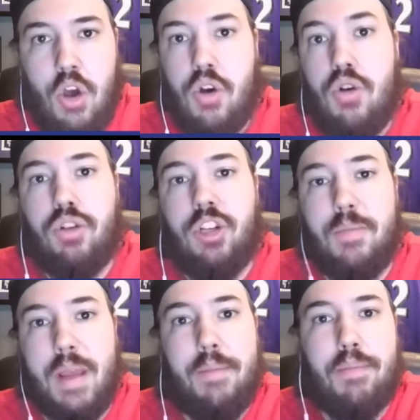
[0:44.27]
Who
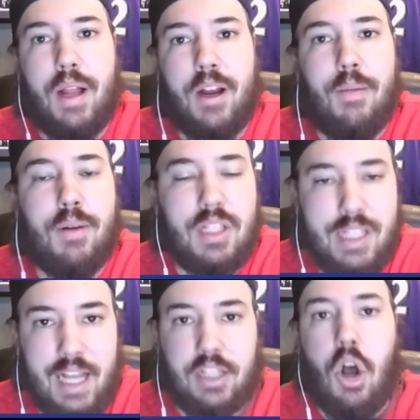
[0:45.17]
should be player number
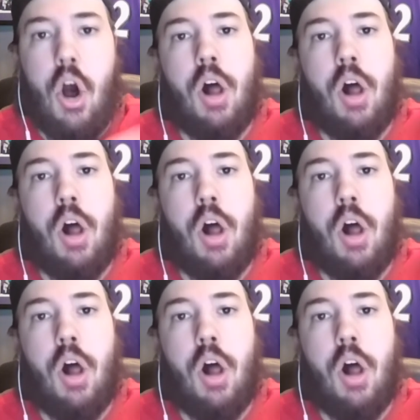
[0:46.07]
6?